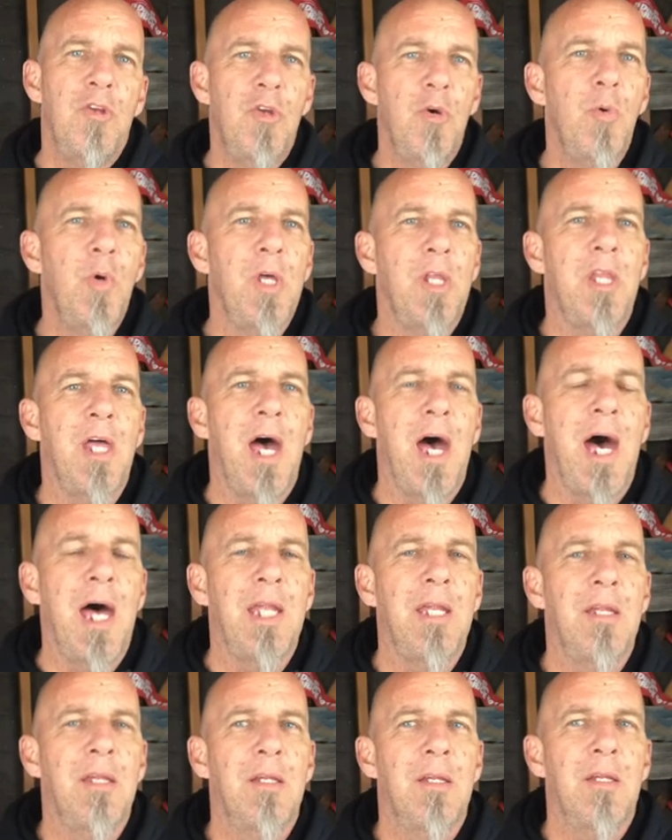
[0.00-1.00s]
Doing
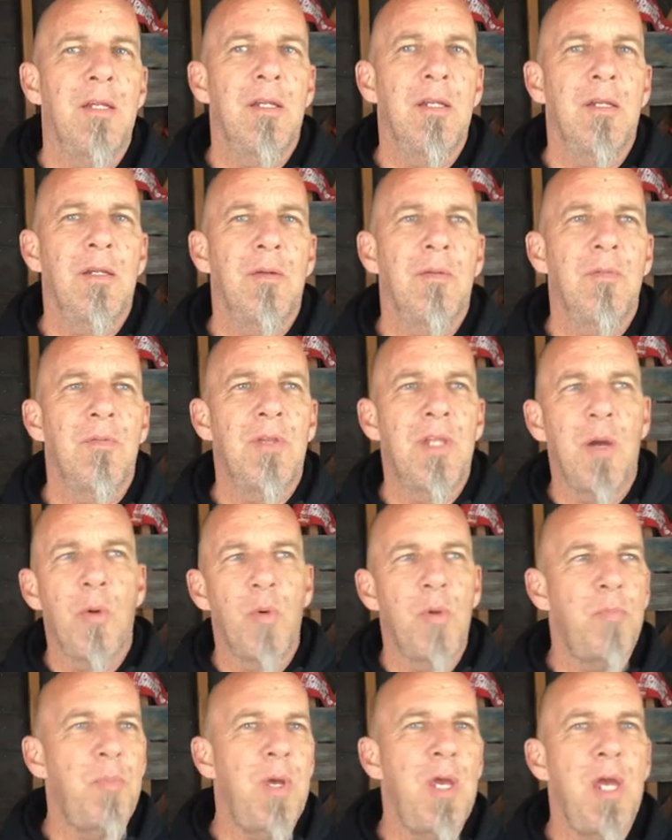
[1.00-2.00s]
that, there
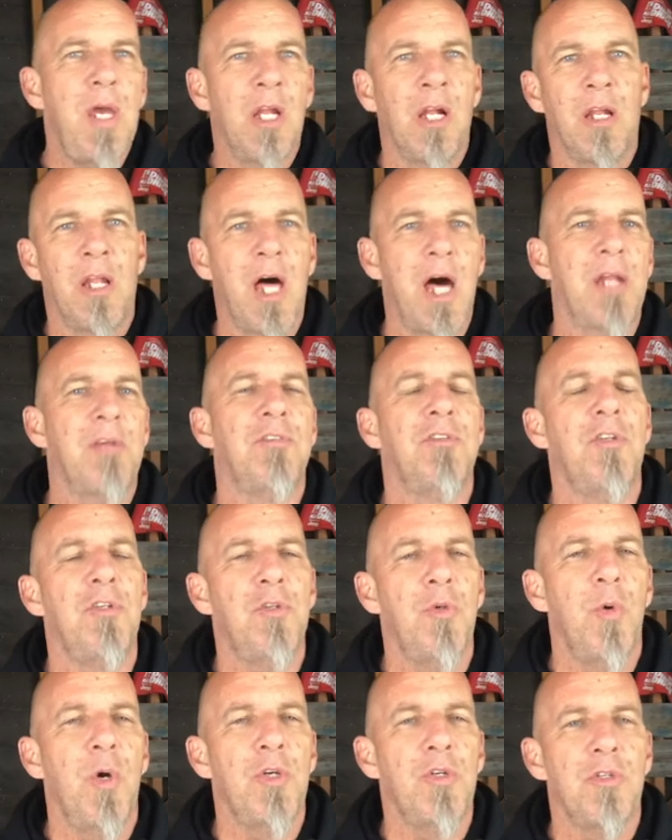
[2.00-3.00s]
would be, in a lot of
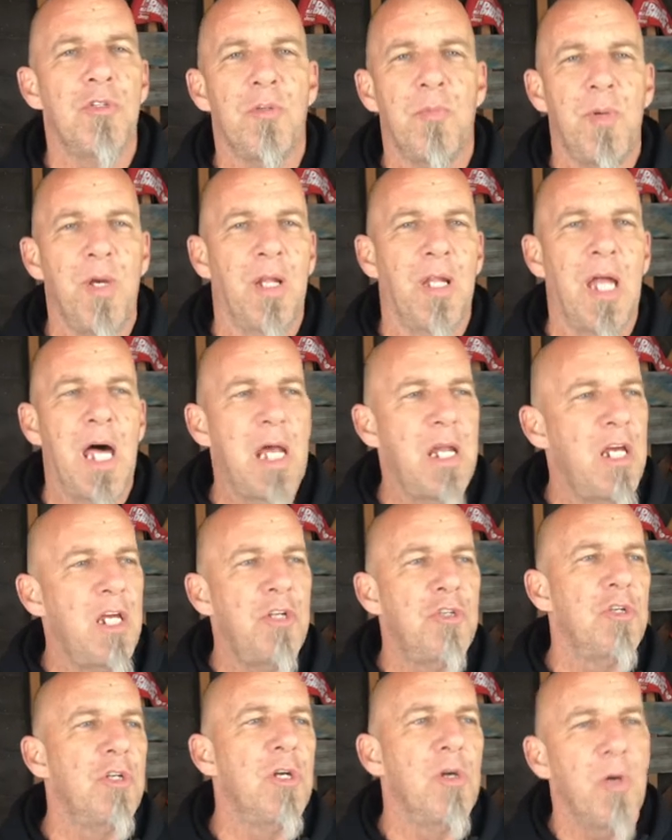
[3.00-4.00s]
situations, there'd be a lot of
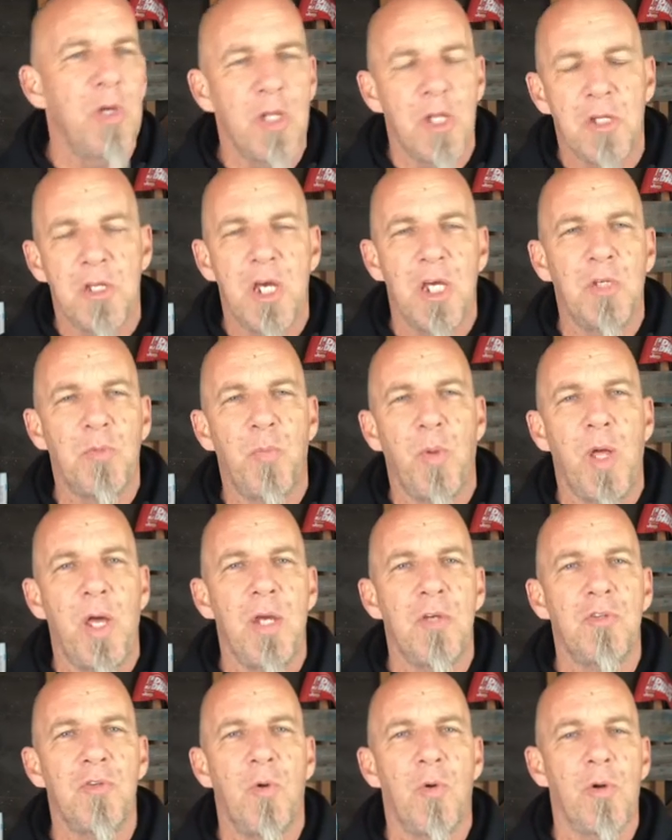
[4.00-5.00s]
engineering that takes
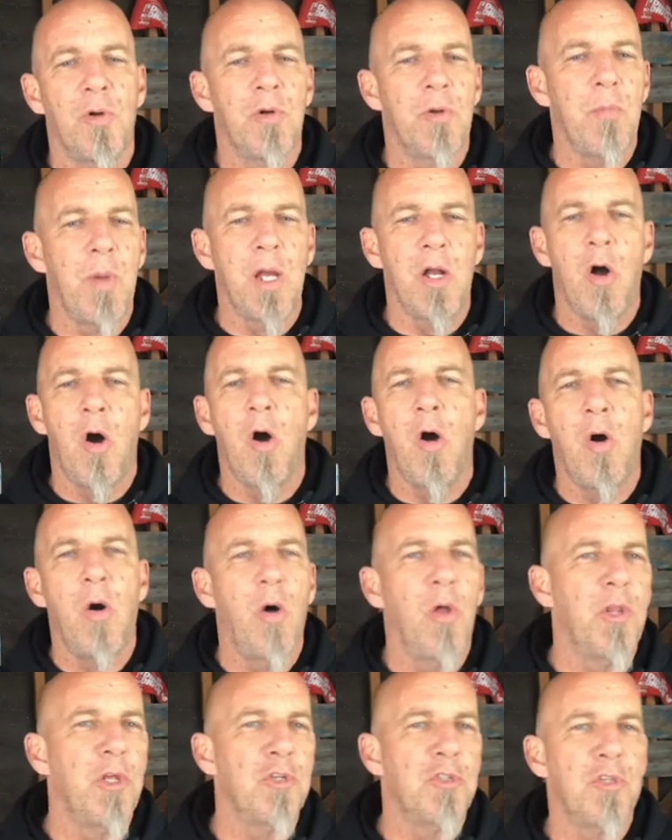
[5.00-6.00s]
place in order to make
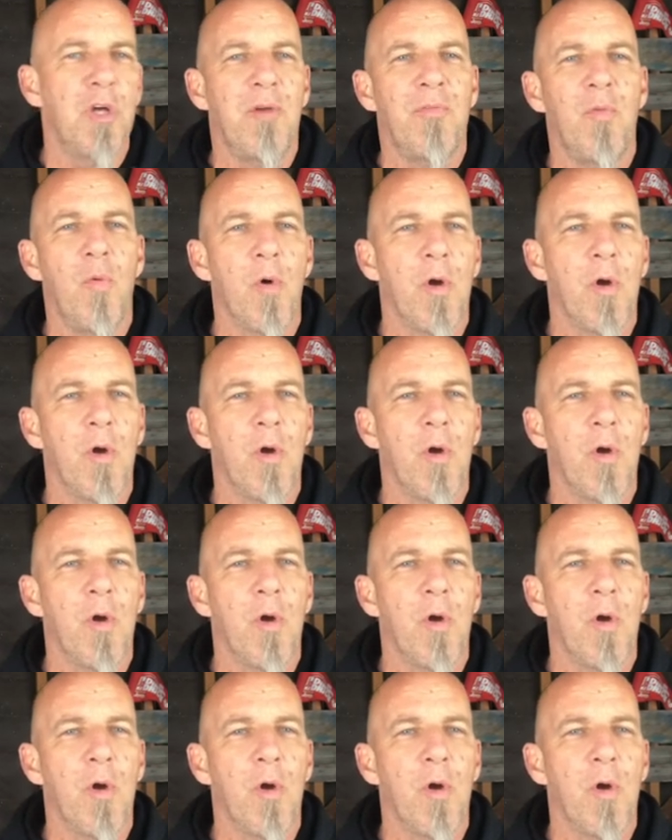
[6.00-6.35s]
all this stuff